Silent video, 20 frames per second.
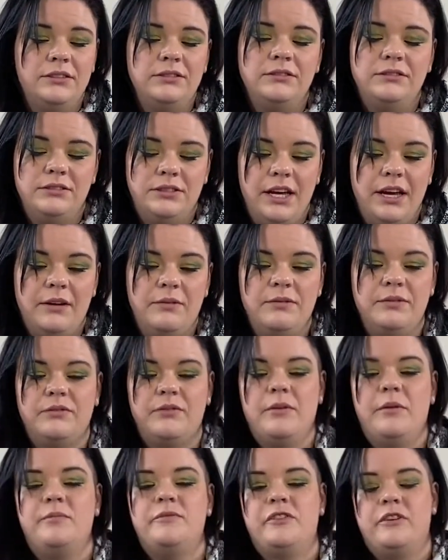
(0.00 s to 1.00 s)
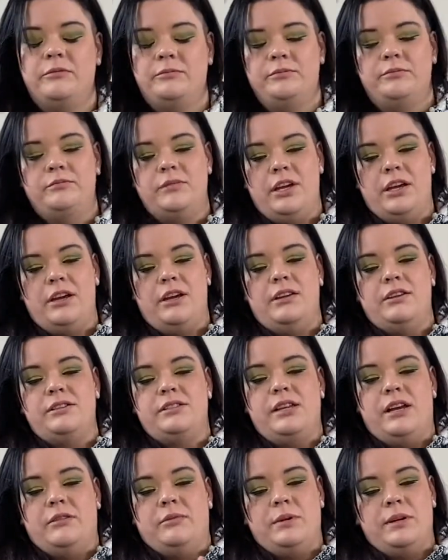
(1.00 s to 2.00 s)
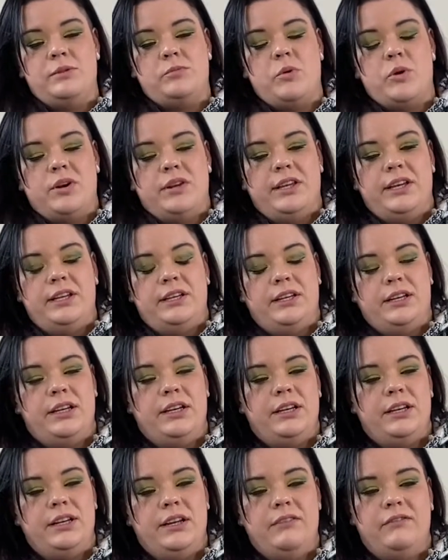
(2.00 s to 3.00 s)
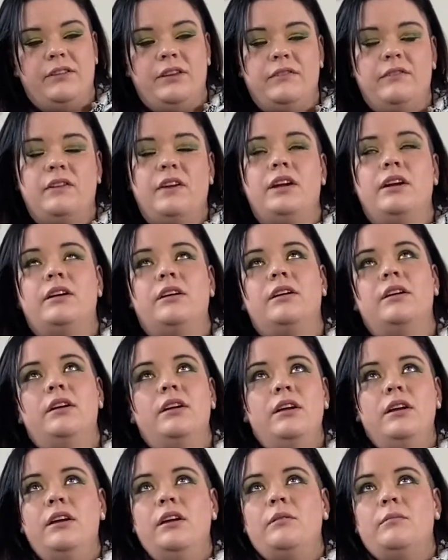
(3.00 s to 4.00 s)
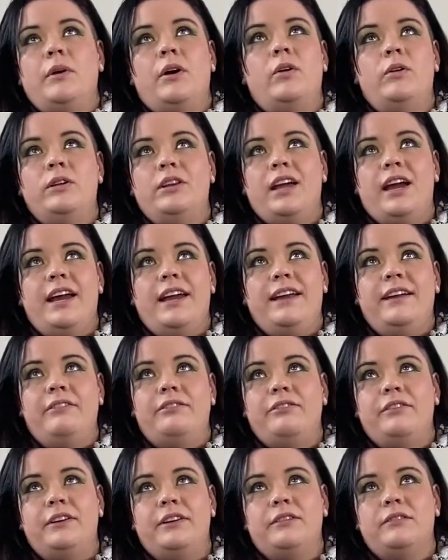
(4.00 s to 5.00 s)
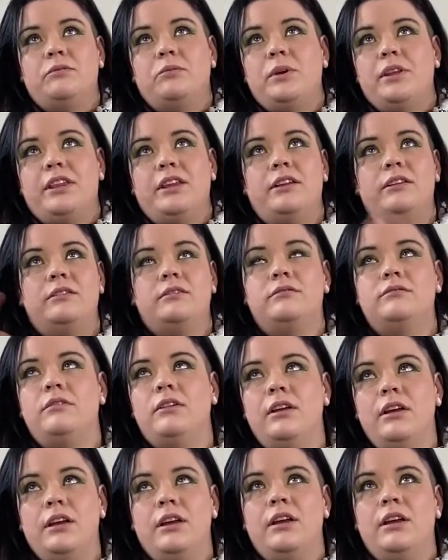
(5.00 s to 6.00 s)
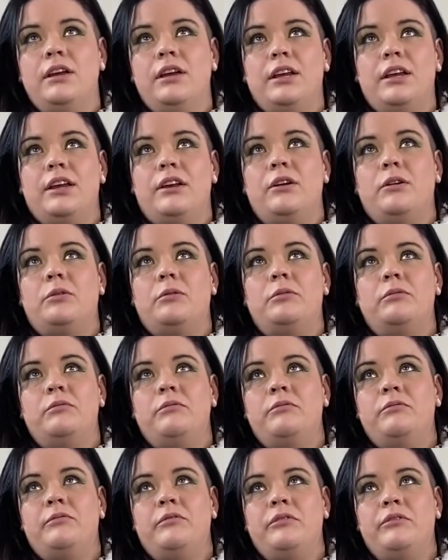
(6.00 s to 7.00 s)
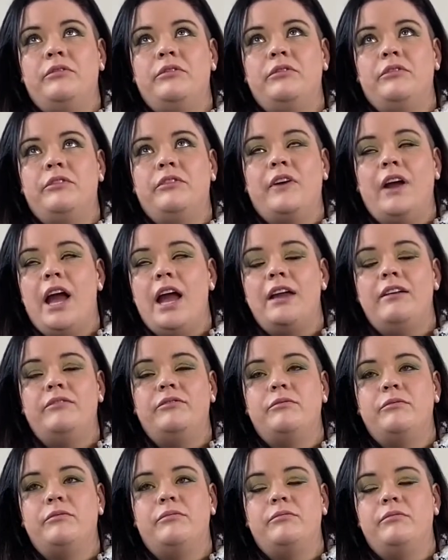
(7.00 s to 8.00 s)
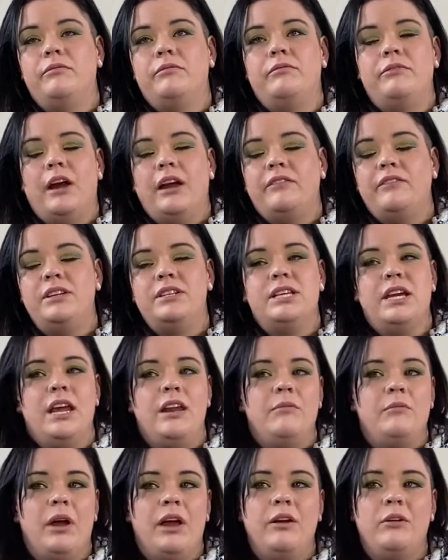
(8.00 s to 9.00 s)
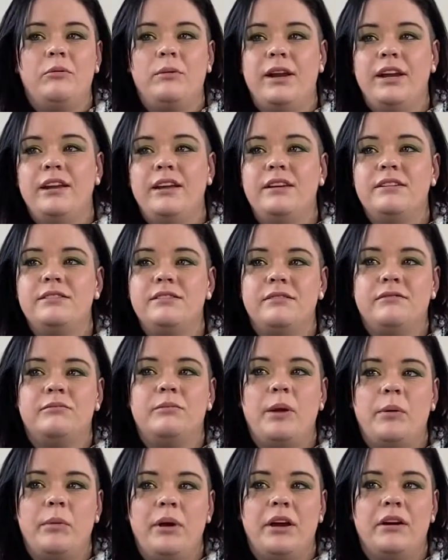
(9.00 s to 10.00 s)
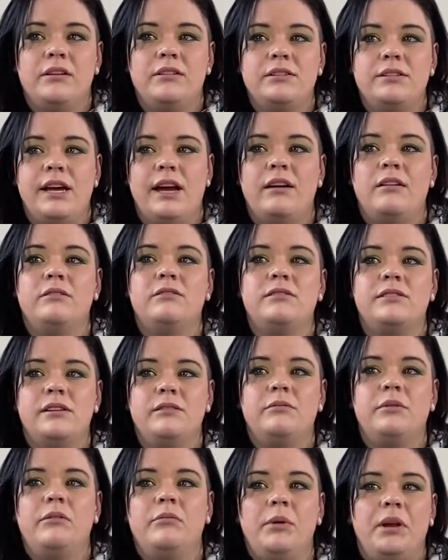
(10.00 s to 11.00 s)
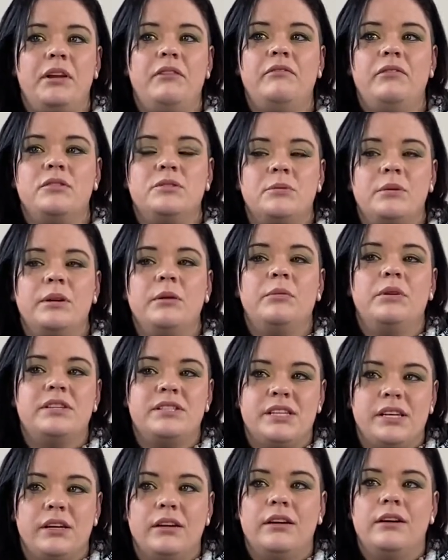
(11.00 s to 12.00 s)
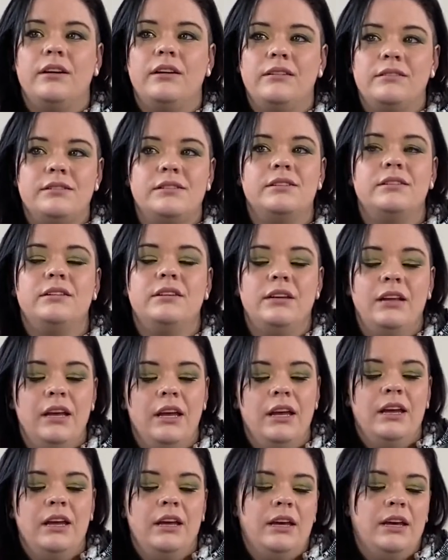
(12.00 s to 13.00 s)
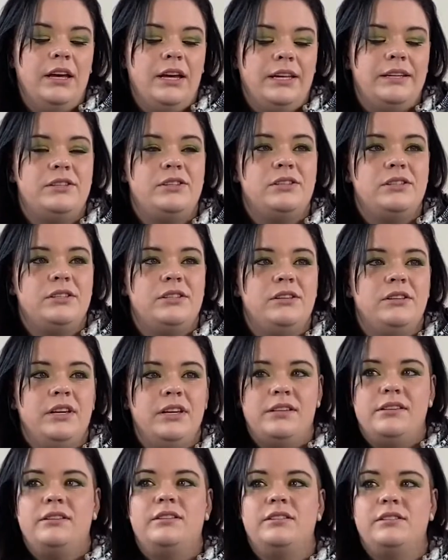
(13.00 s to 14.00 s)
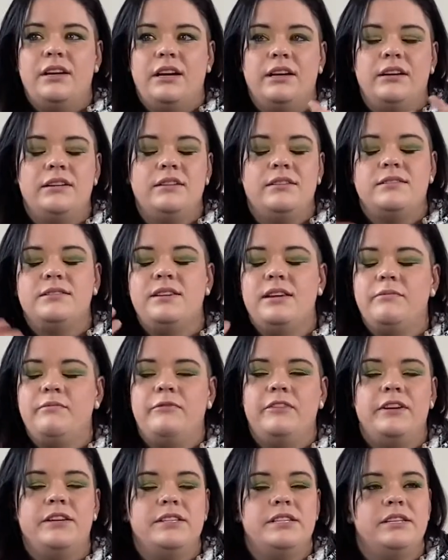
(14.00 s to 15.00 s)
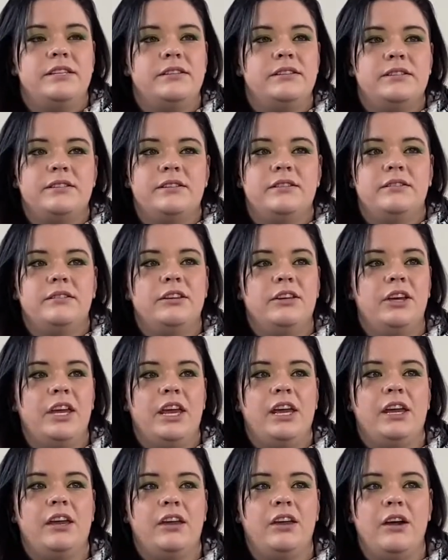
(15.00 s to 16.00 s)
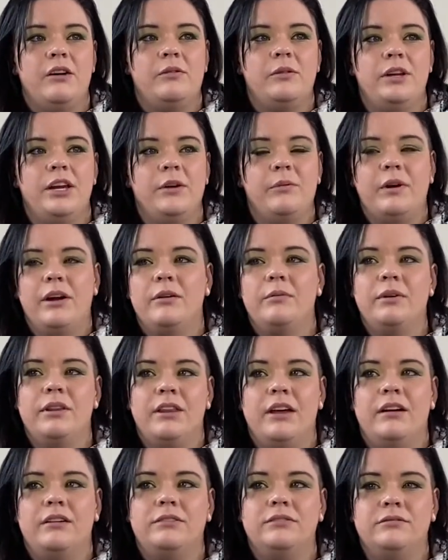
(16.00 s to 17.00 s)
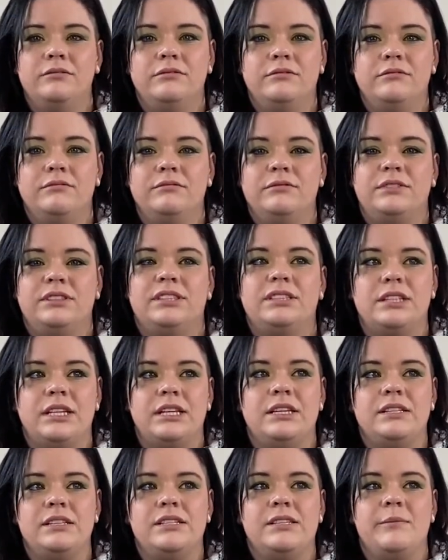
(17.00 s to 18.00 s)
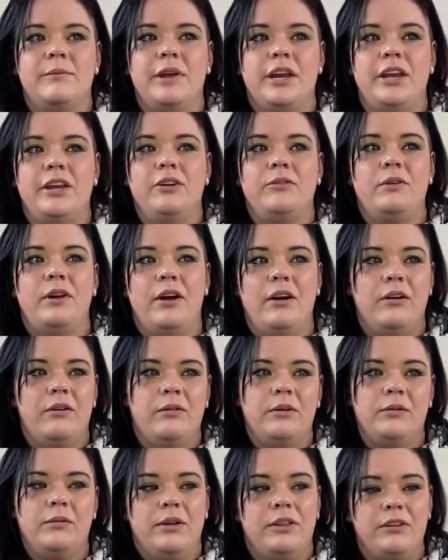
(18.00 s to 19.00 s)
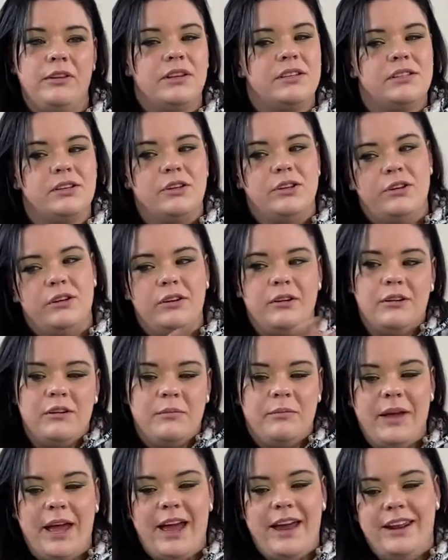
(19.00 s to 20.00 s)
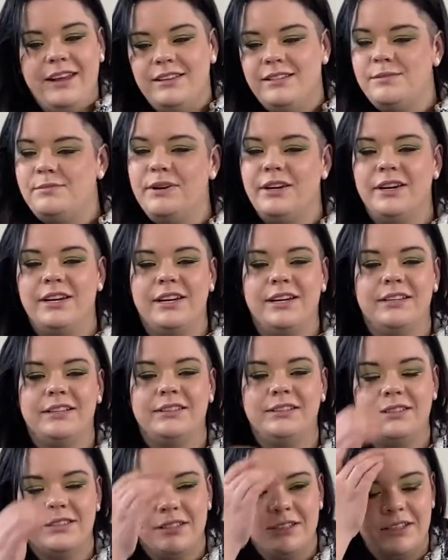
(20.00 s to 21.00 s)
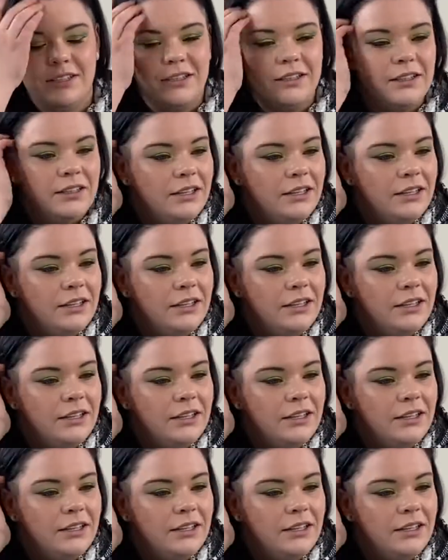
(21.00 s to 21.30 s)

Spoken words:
Yeah. I'm from Southwest Portland, and I've lived there my whole life. And within, you know, 5 to 10 mile radius of my parents' house that we've been in for 20 plus years, and it's just you get tired of the same faces, and you can't go anywhere without seeing somebody you know, and whether that's a good or a bad experience or